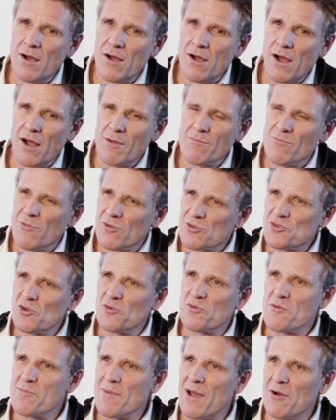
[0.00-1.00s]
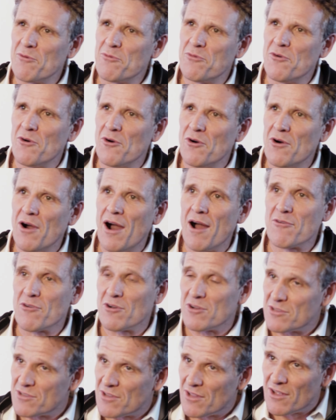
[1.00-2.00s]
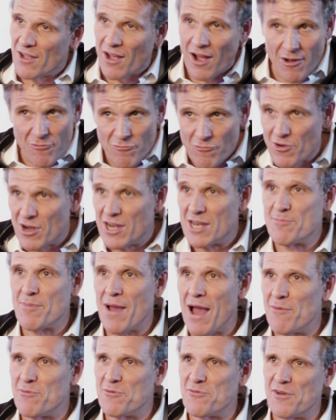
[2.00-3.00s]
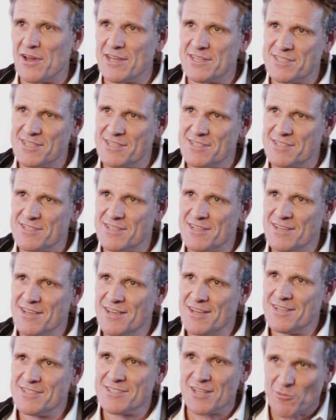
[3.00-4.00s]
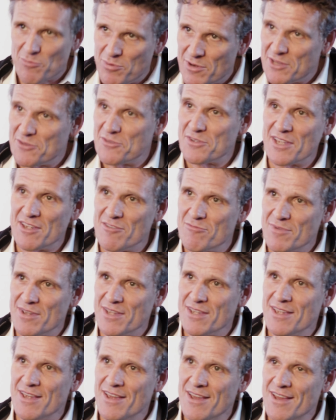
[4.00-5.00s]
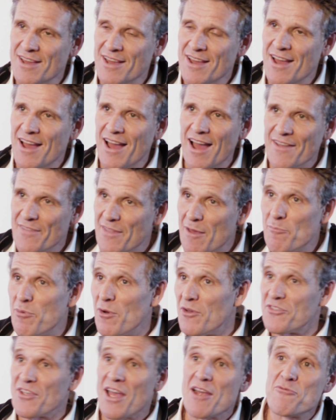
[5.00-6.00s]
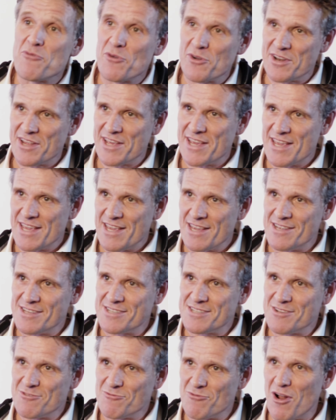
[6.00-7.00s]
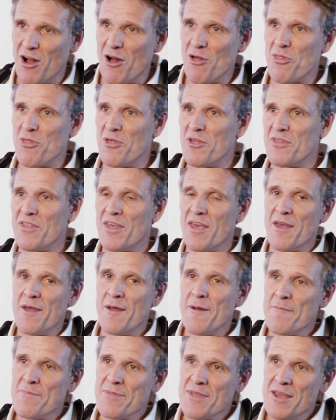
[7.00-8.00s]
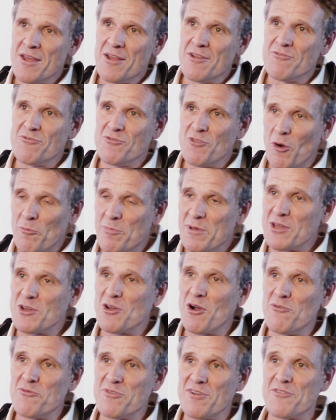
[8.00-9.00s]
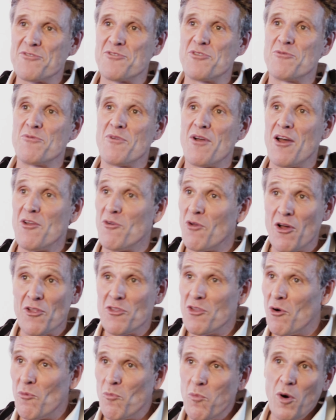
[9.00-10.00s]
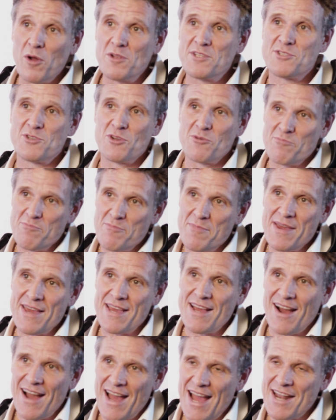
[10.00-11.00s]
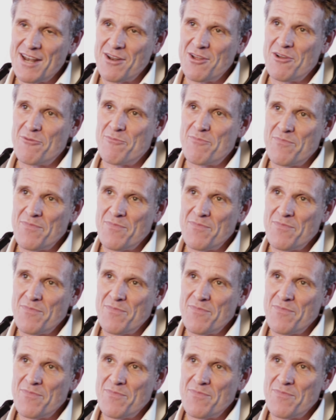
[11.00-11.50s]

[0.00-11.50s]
I'm not sure if we've met before. I'm really bad with faces, so please forgive me. And then puts everyone at ease rather than not being confident enough to, not want to admit I had a